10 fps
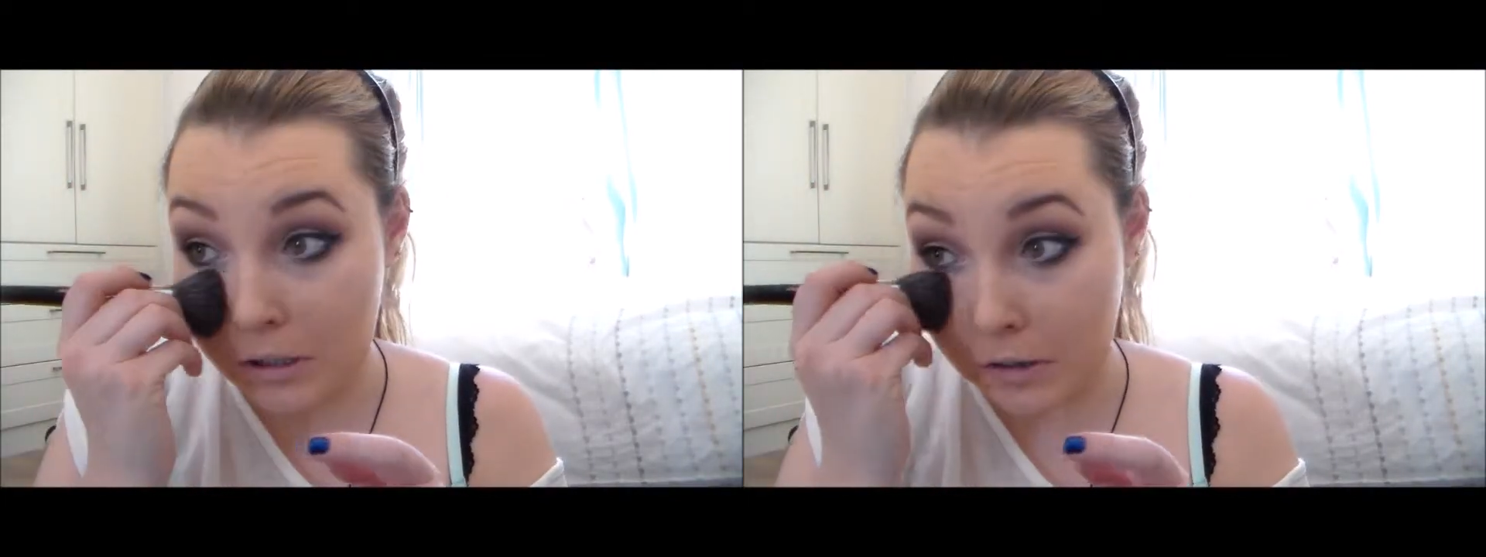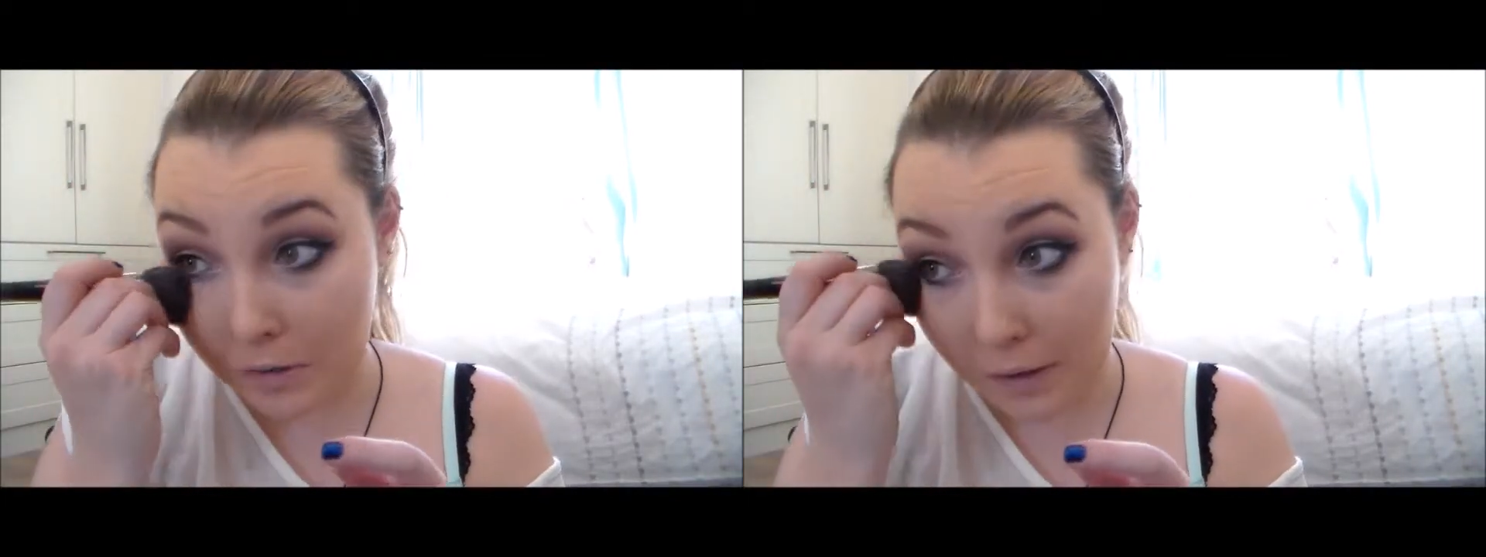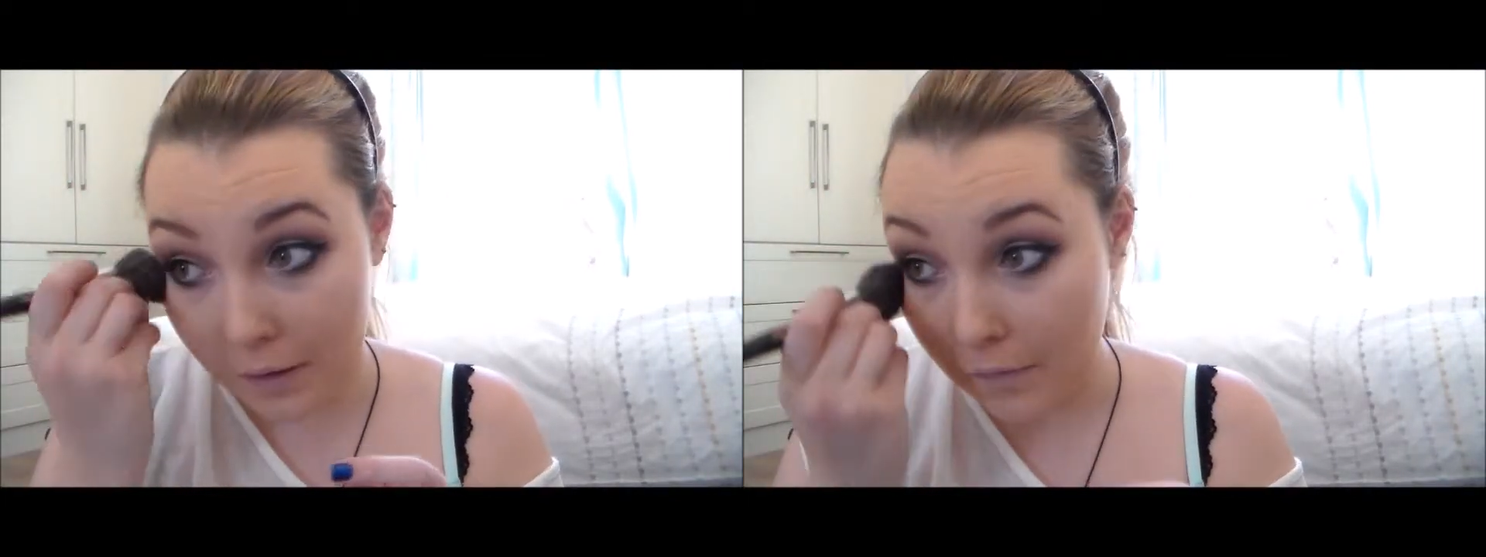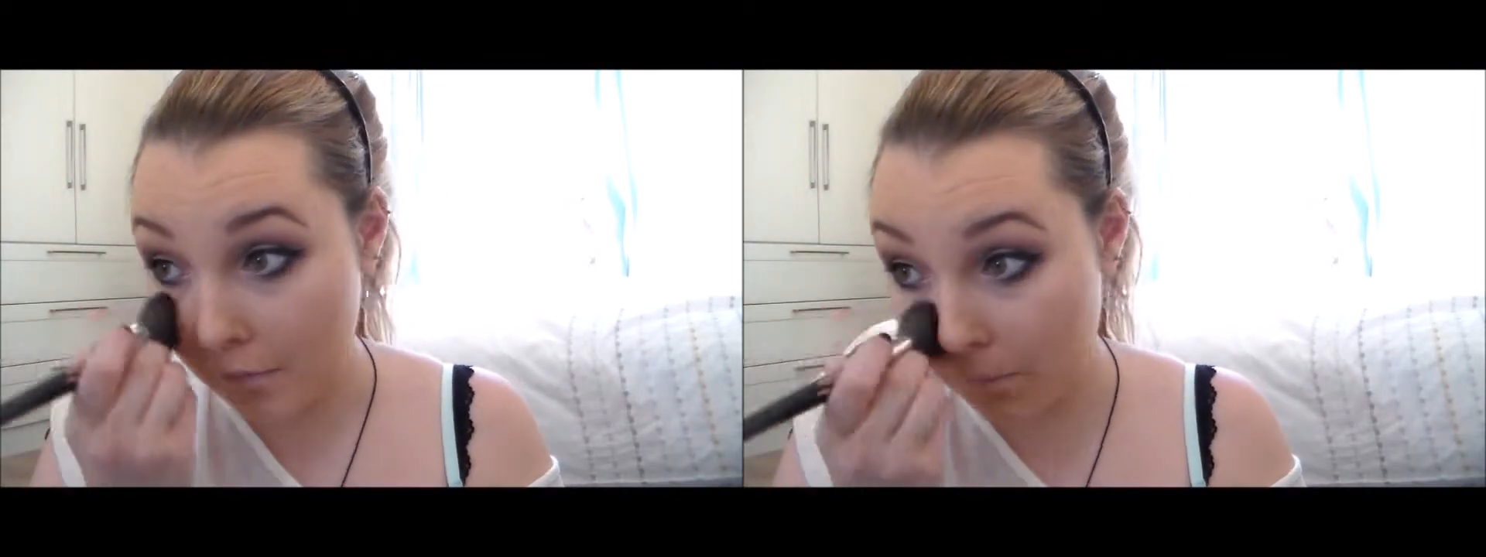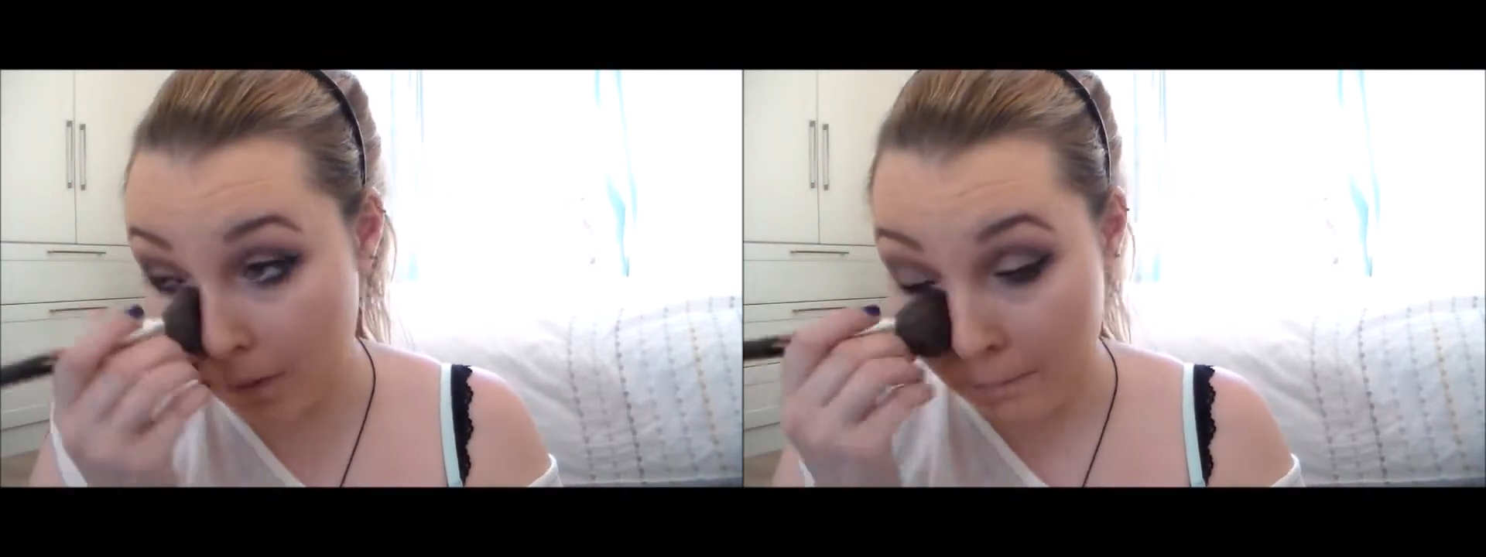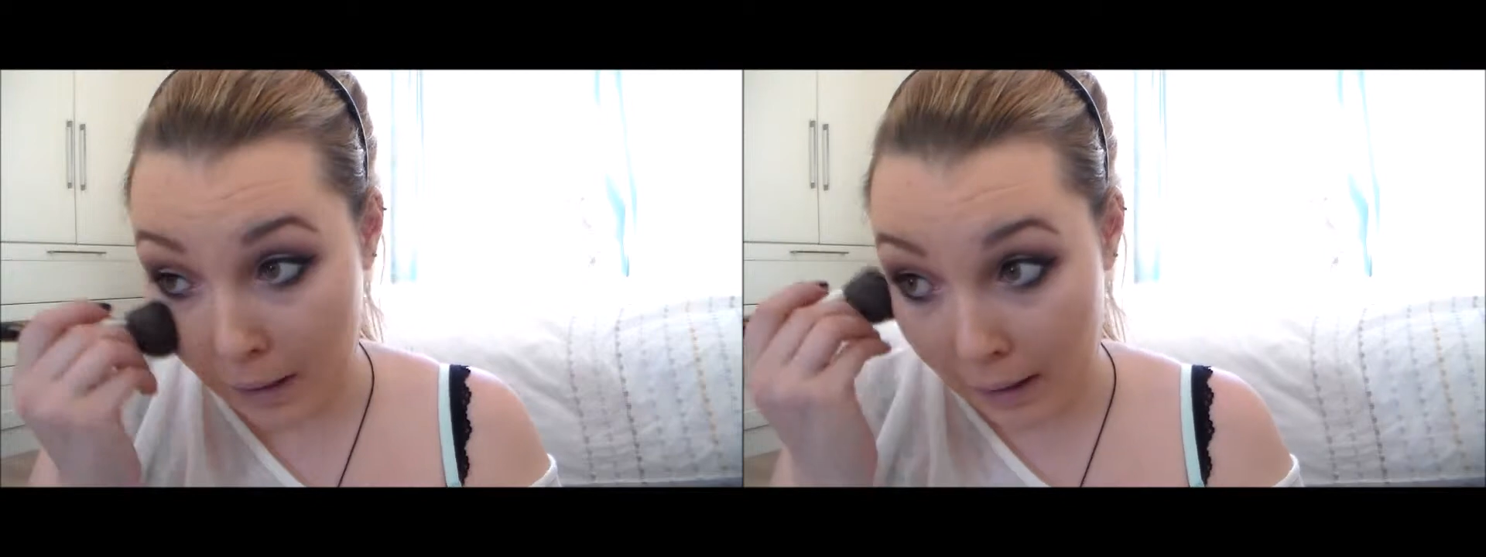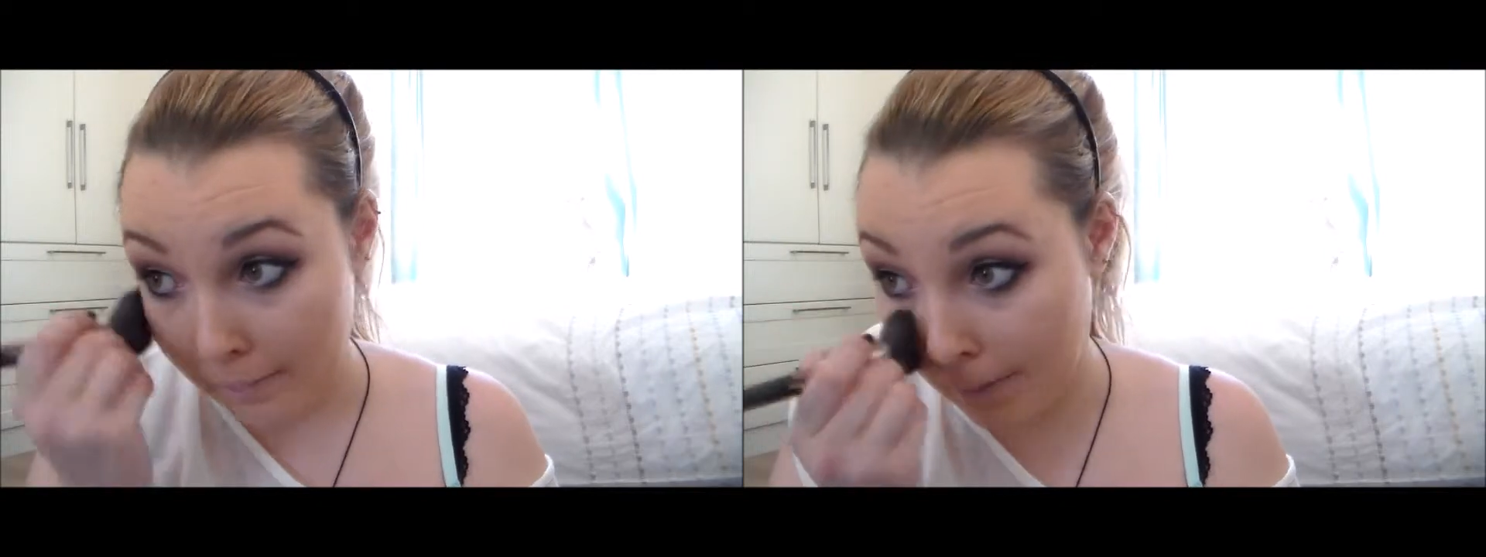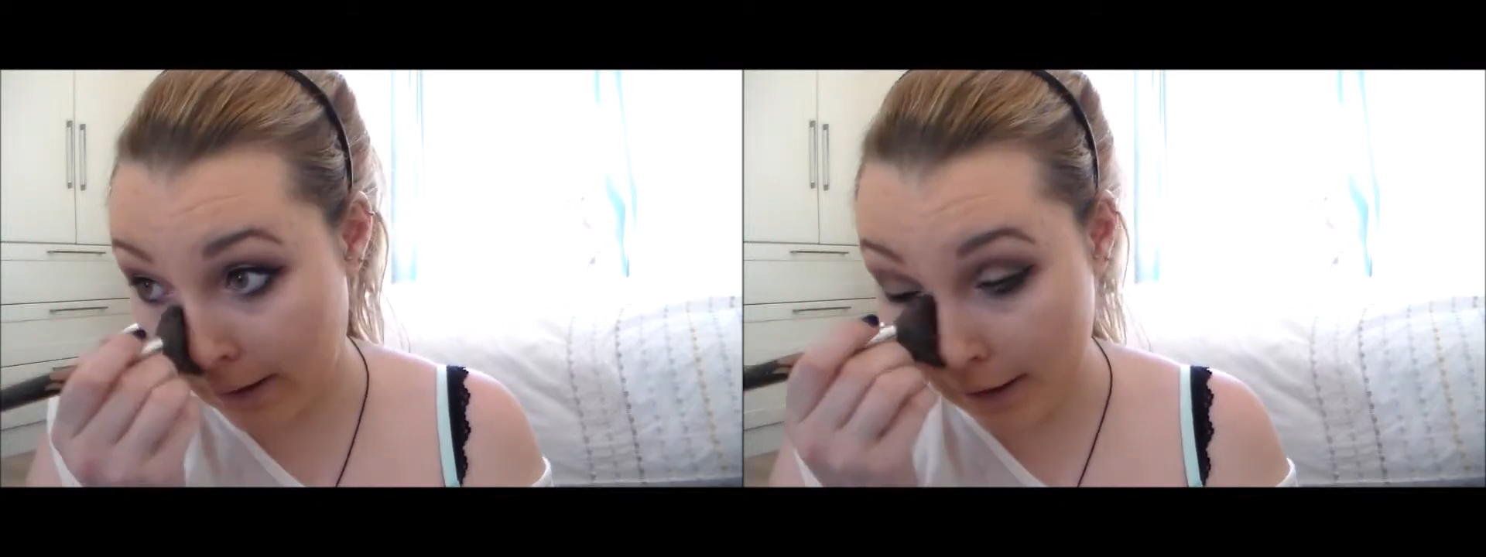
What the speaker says: and just kind of sweep up